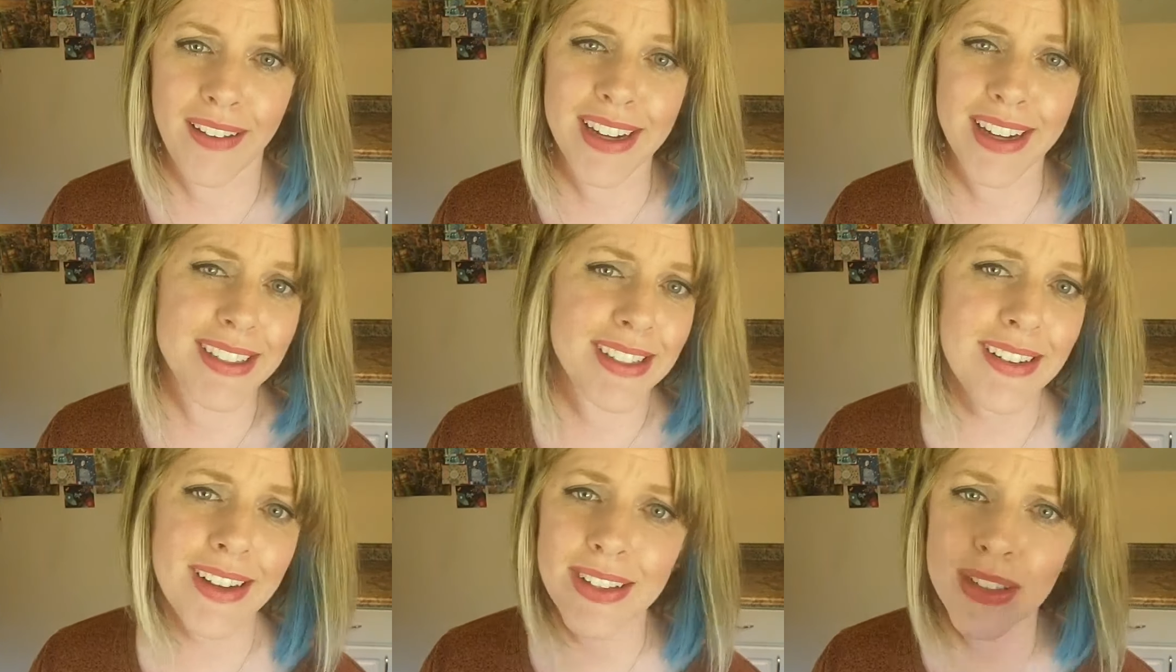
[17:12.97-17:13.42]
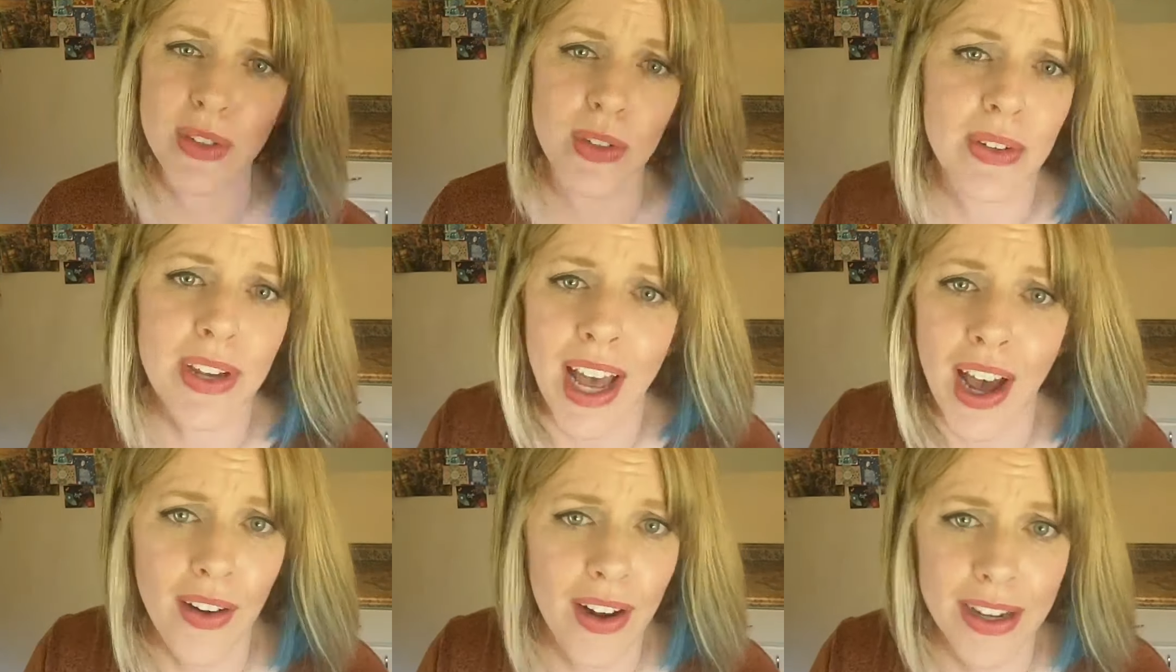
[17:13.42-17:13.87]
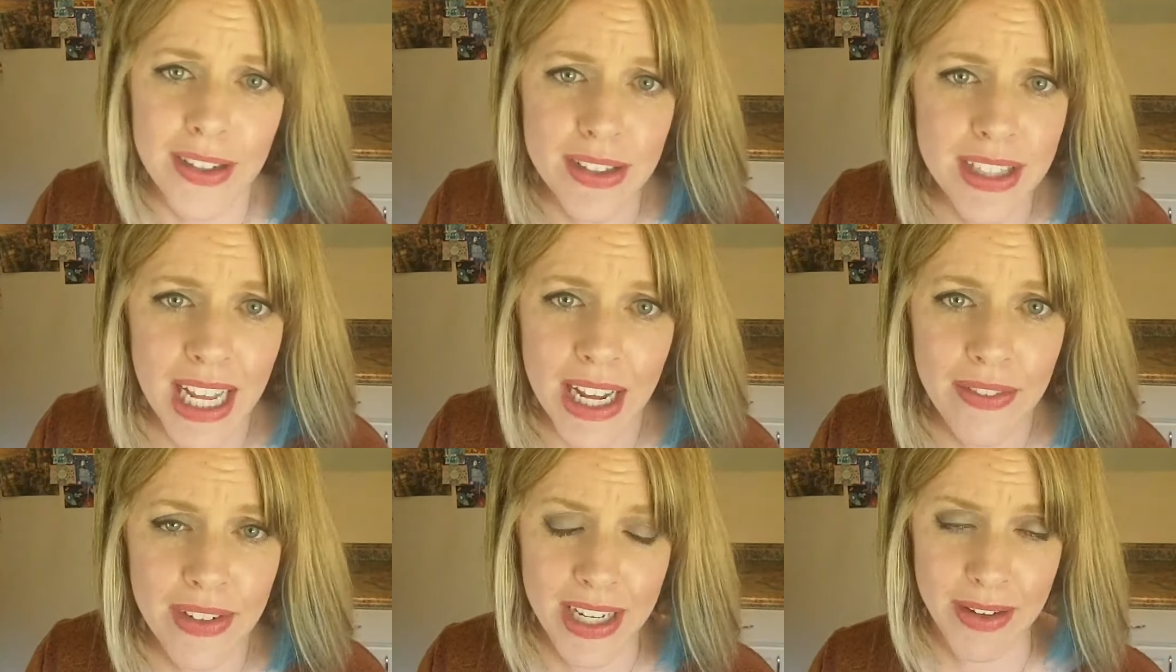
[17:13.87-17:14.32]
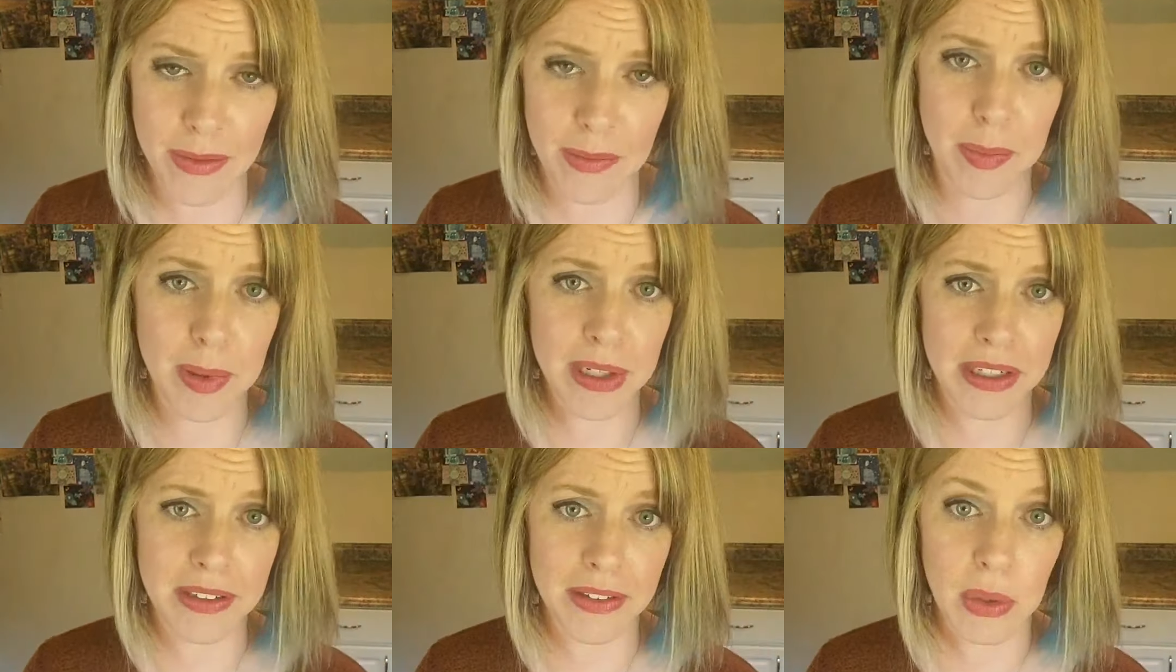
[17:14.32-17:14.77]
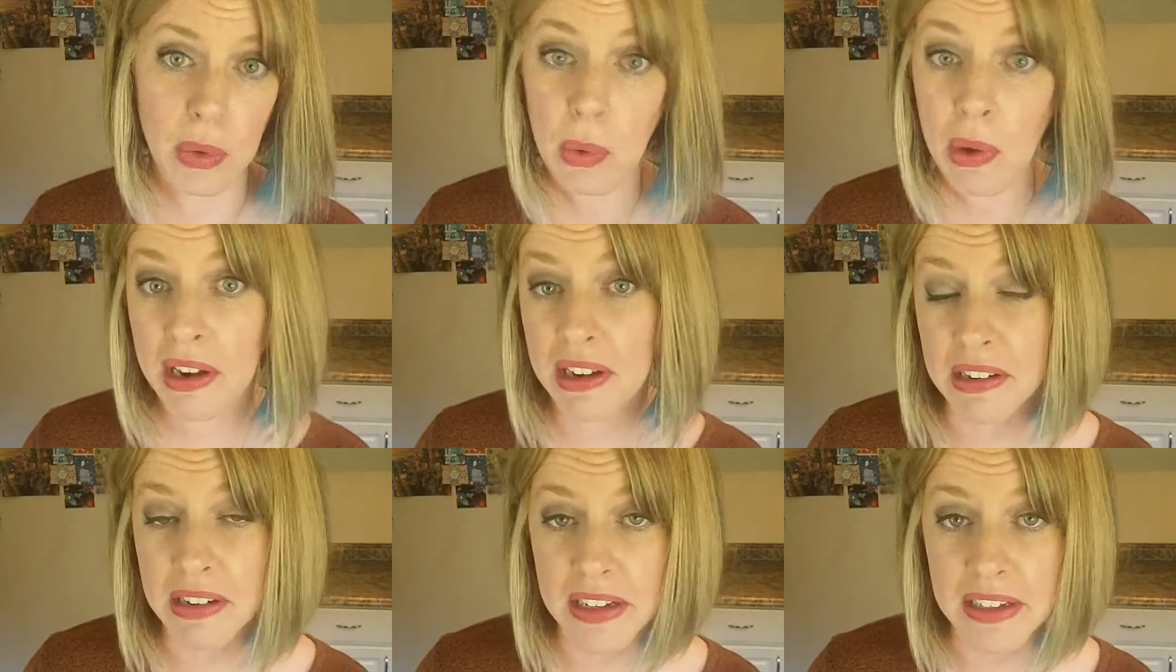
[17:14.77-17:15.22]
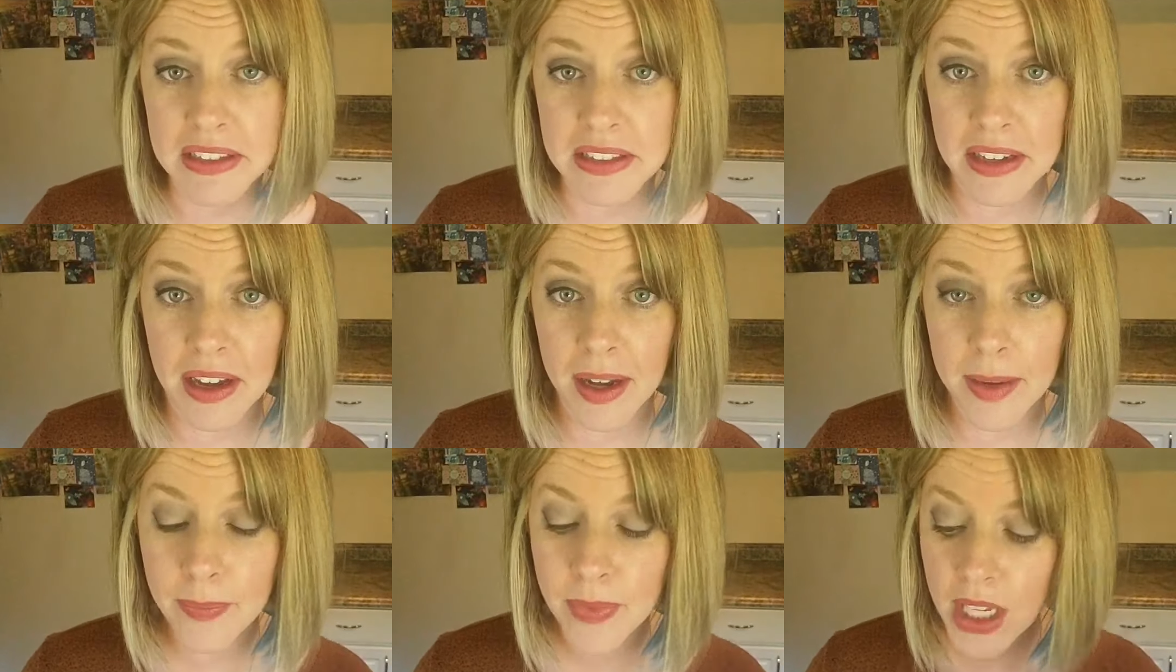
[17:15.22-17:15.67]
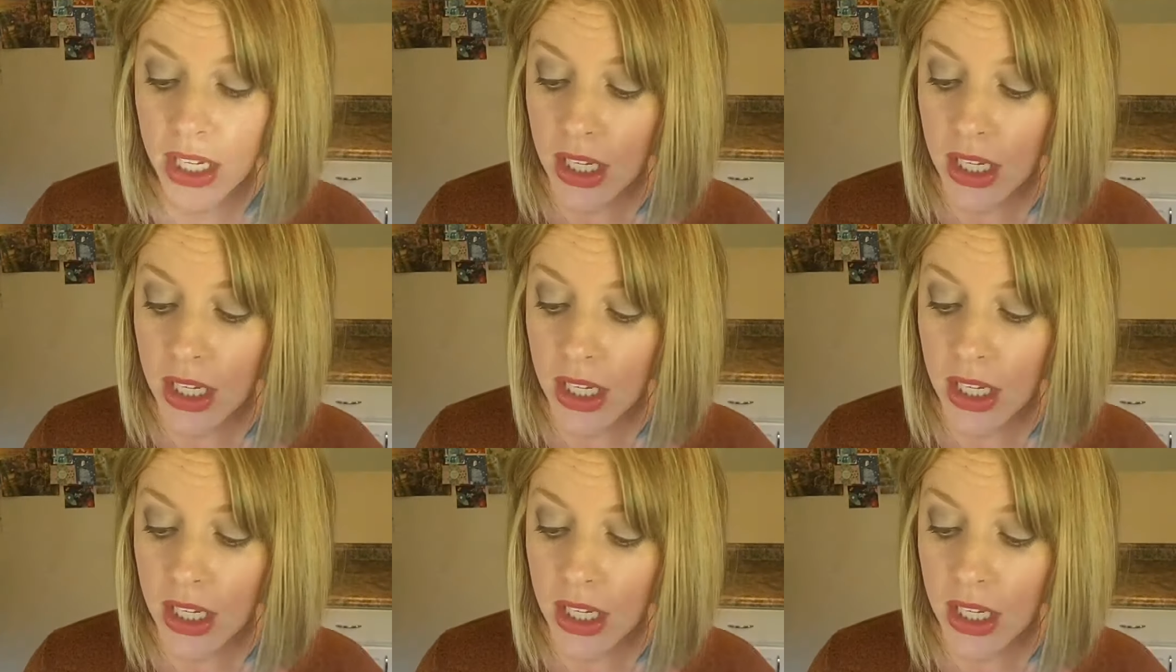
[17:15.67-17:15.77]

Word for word: It's not sold out. I just haven't even put it in quantities yet.